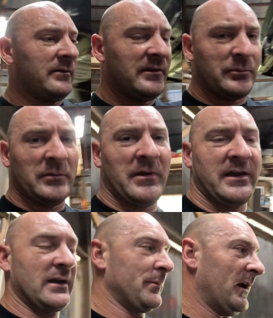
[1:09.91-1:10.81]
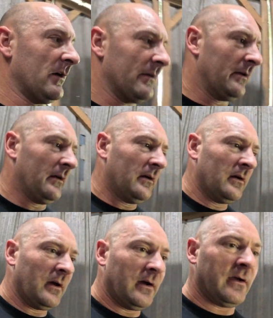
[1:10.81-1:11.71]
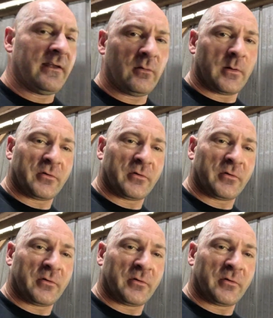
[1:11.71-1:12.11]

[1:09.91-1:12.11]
He's been making about anywhere